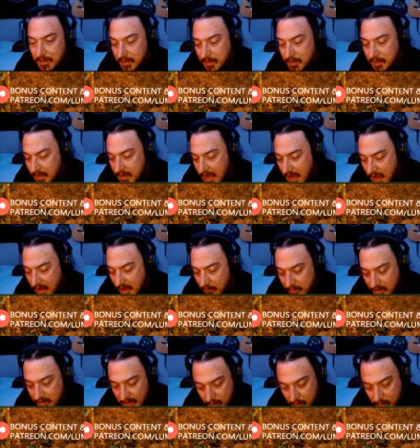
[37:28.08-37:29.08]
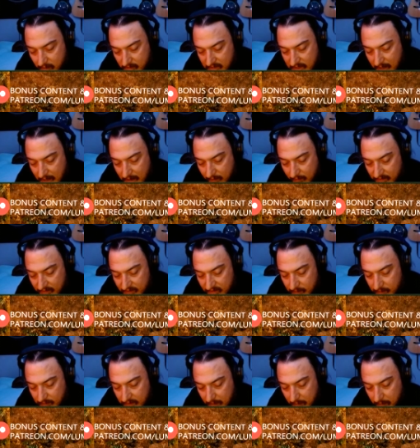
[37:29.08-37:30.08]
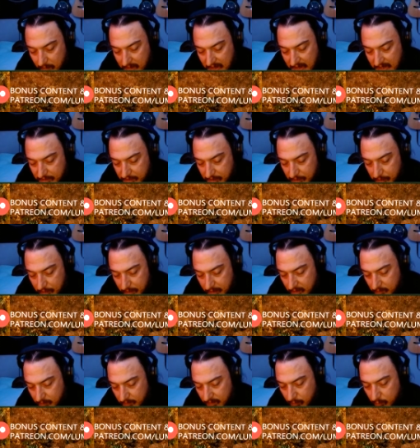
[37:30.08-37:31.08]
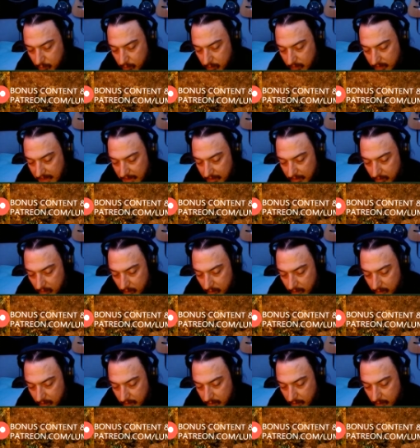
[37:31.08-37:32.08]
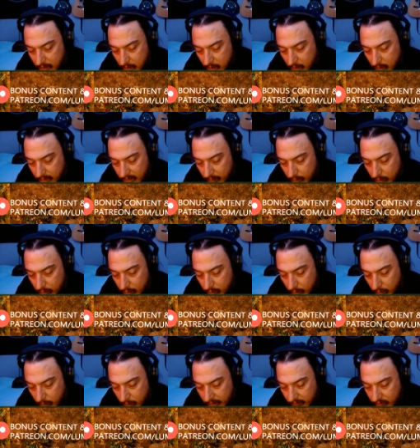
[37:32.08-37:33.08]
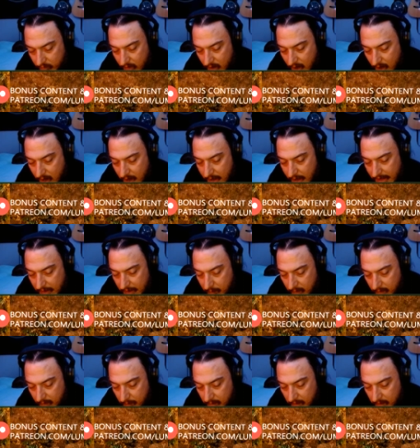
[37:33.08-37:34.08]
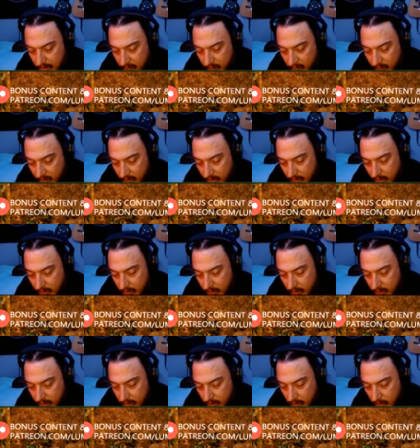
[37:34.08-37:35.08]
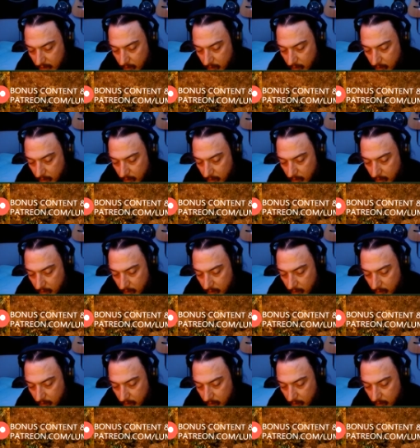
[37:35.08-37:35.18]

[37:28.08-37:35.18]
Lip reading: Yeah, I mean, I know it seems like a magic trick to people who can't do it, or people who have tried and maybe have, you know,